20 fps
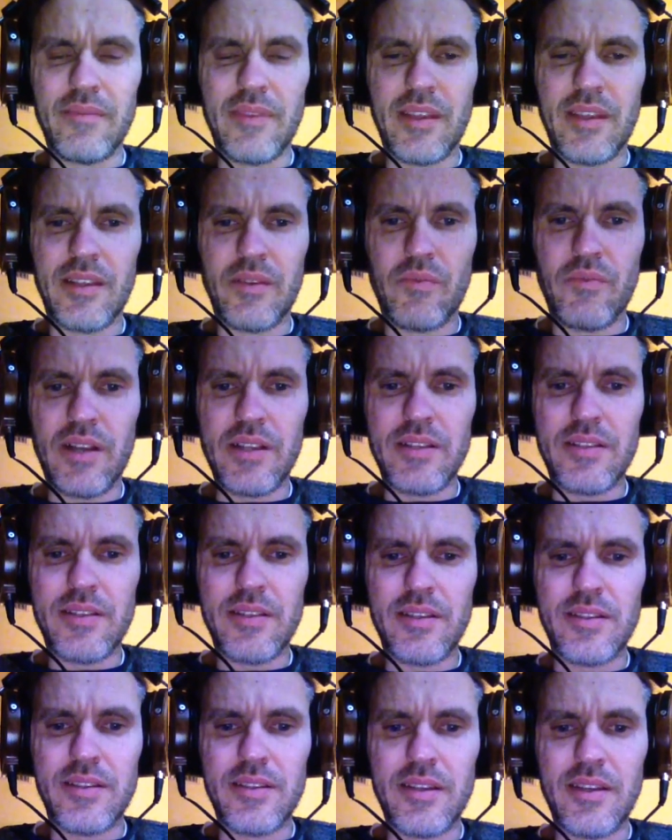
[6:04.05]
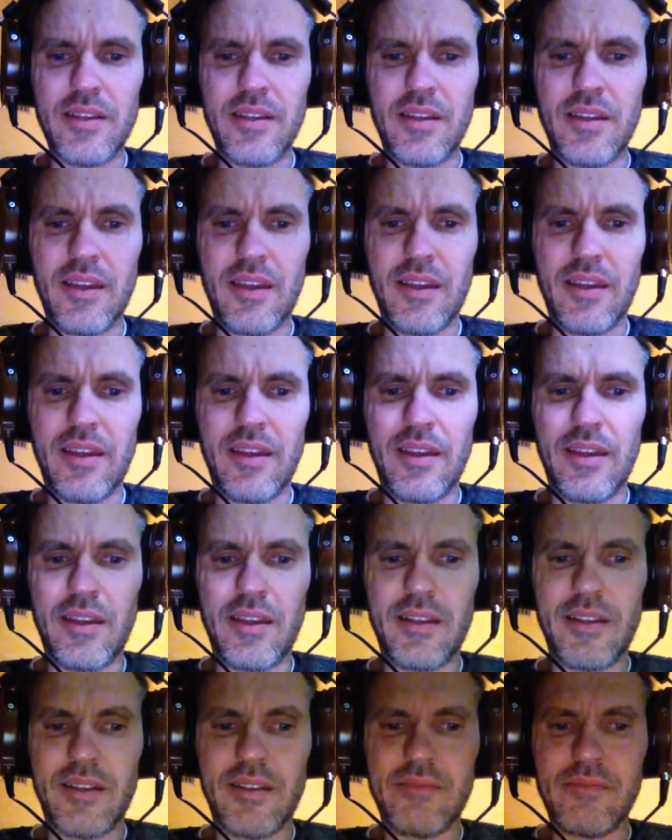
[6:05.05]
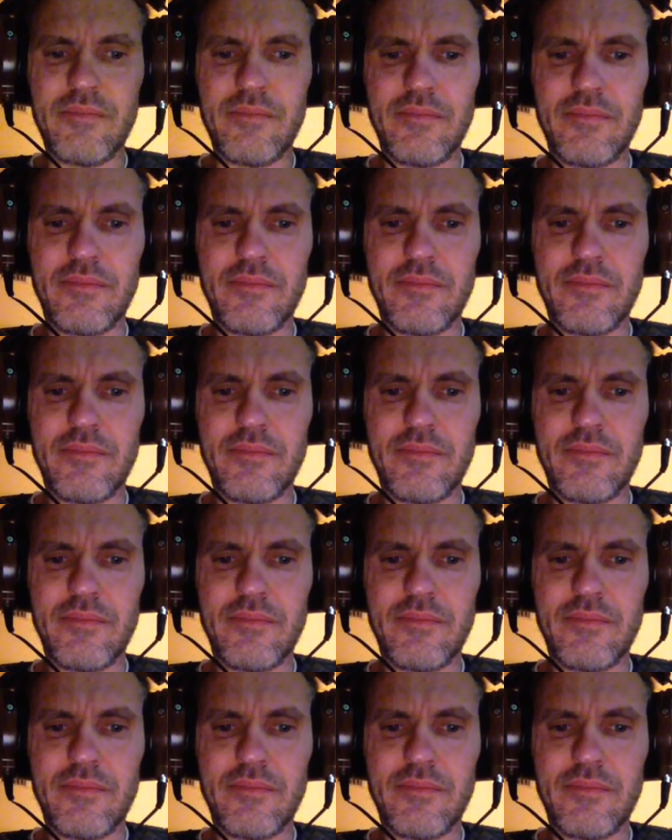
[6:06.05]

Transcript: the 160, and